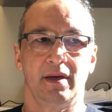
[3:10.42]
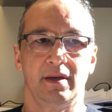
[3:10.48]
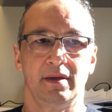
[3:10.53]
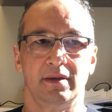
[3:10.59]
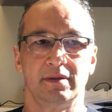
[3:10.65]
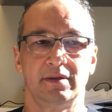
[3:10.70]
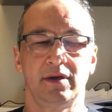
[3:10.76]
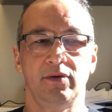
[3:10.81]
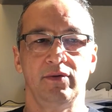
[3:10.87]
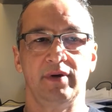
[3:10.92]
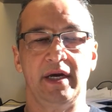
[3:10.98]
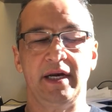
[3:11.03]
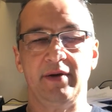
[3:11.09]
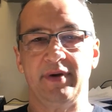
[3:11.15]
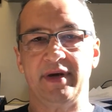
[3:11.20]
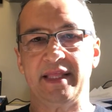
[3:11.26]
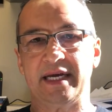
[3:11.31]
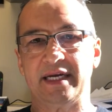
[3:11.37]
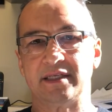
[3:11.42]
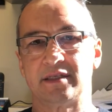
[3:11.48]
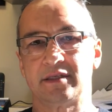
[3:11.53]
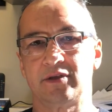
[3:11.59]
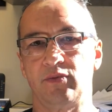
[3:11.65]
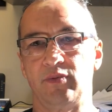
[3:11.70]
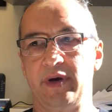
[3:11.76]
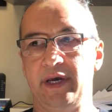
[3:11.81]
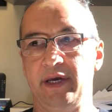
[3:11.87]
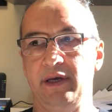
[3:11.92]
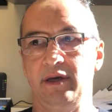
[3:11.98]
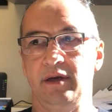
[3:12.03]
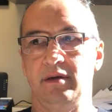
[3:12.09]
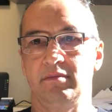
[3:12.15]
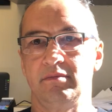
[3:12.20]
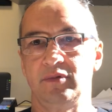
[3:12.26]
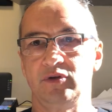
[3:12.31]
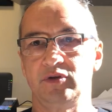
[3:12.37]
So anyway, that's the way
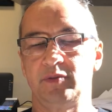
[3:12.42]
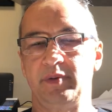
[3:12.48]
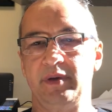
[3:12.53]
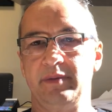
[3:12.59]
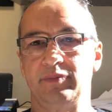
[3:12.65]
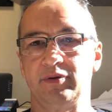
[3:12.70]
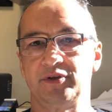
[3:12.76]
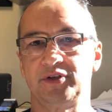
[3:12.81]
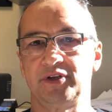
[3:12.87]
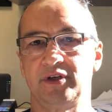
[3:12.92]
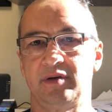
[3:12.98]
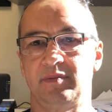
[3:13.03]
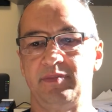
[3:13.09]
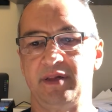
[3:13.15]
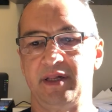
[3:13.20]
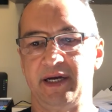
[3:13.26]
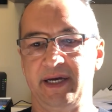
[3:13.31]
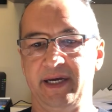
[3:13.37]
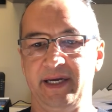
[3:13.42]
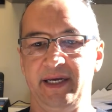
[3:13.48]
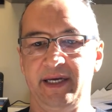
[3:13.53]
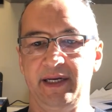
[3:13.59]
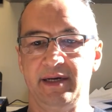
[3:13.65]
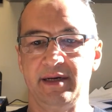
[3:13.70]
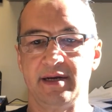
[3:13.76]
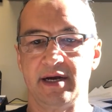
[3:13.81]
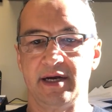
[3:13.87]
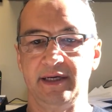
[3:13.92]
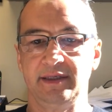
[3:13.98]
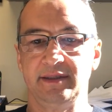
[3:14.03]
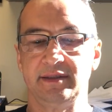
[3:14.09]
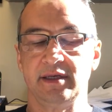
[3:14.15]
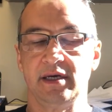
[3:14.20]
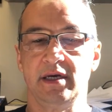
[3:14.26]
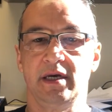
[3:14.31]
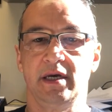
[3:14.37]
most people should apply heat and
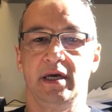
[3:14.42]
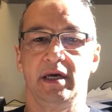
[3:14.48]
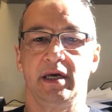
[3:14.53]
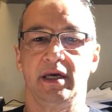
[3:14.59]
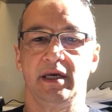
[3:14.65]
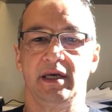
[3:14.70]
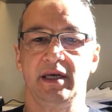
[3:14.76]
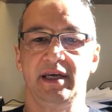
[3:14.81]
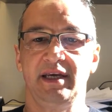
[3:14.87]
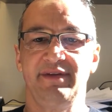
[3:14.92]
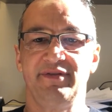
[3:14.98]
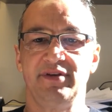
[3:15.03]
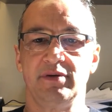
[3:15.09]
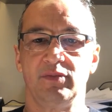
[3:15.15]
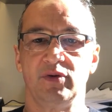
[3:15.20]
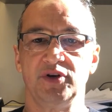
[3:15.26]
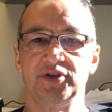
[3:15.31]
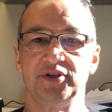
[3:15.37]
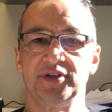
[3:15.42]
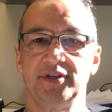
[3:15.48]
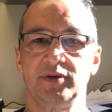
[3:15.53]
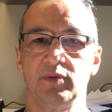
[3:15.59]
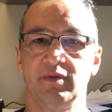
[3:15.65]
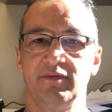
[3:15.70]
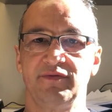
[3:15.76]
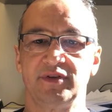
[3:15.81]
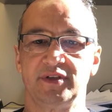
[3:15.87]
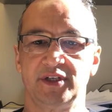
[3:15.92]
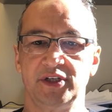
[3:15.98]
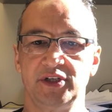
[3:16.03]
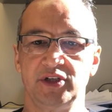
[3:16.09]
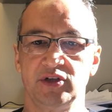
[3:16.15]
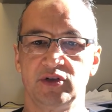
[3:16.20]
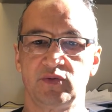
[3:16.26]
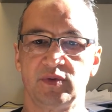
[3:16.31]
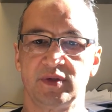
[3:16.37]
ice. Even emergency room
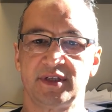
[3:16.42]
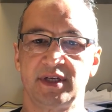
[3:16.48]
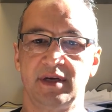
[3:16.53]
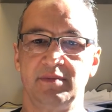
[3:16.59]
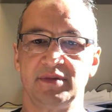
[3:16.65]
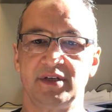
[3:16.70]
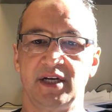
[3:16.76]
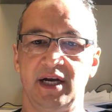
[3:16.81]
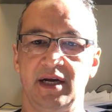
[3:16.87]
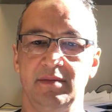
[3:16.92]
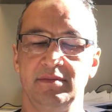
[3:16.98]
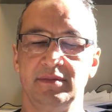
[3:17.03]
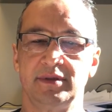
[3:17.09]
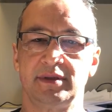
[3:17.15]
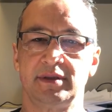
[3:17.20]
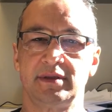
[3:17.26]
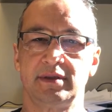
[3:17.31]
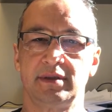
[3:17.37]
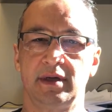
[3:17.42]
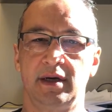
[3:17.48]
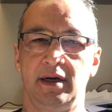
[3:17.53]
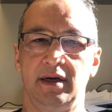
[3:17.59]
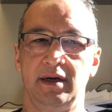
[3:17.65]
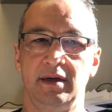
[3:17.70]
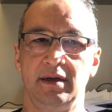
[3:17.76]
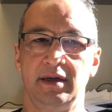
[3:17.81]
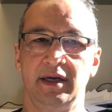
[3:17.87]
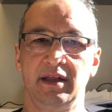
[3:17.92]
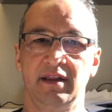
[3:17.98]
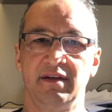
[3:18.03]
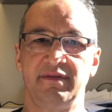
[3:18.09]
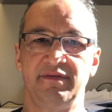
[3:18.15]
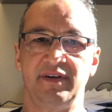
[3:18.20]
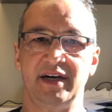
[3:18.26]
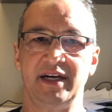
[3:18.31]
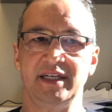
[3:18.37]
physicians will sometimes
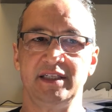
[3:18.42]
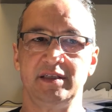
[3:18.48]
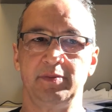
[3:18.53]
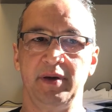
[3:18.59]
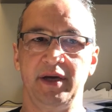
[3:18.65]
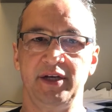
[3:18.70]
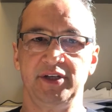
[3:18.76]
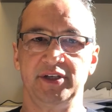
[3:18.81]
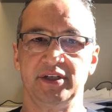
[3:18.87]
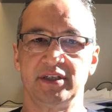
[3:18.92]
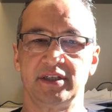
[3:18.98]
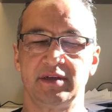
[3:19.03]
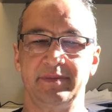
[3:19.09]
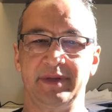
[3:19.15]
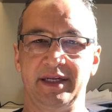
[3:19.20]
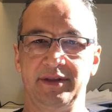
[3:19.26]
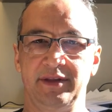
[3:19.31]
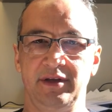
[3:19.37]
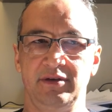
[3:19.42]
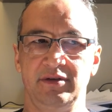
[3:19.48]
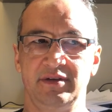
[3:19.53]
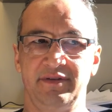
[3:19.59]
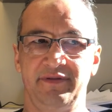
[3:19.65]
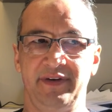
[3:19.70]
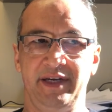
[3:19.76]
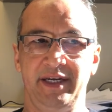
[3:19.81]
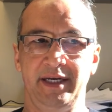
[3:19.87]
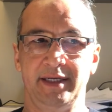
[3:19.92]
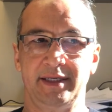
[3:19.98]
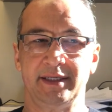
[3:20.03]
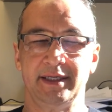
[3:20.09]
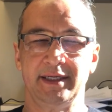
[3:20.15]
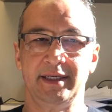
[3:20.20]
ill-advise patients about the use of heat.